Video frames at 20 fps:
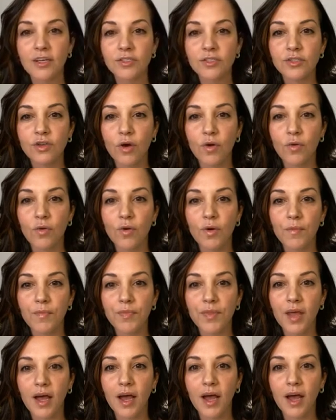So,
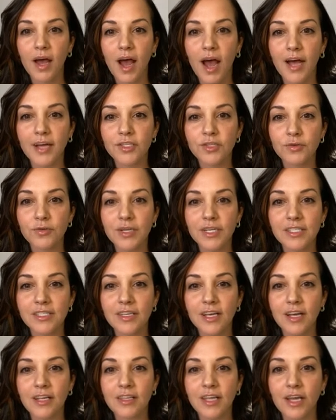hi,
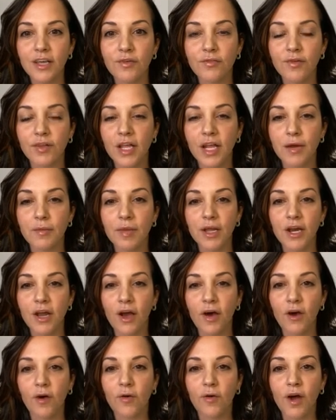Teresa. Thank you for letting me
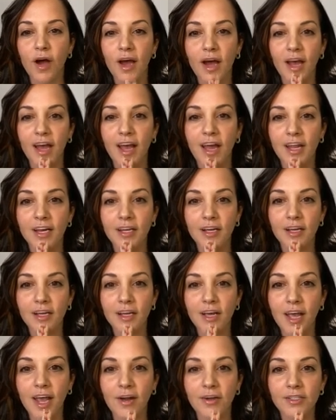know. And
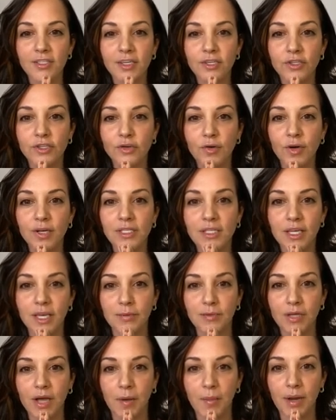Karen says choice
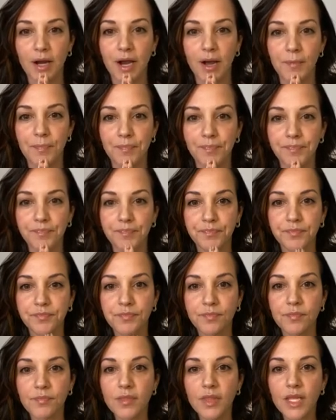keeps coming up.
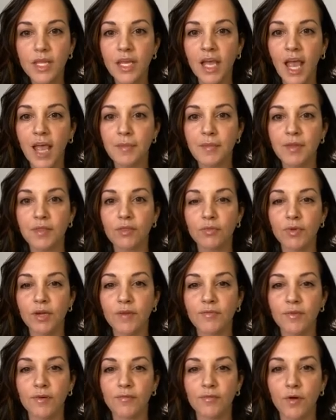Came in 3
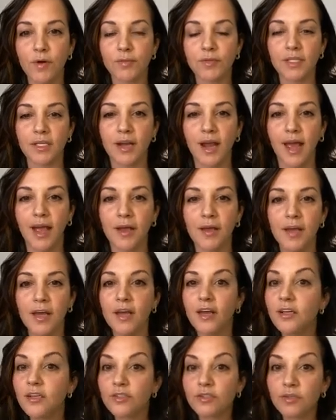different forms today.
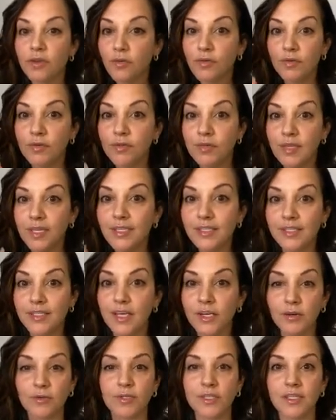So these
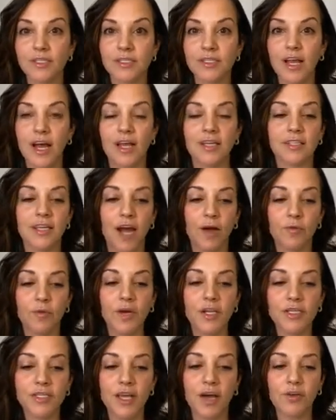signals and signs, I
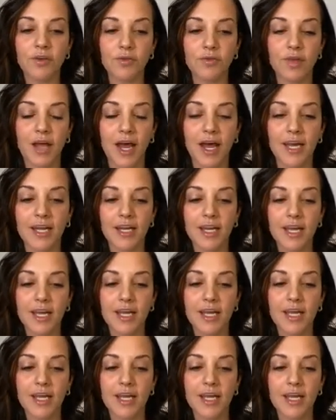want to tell you that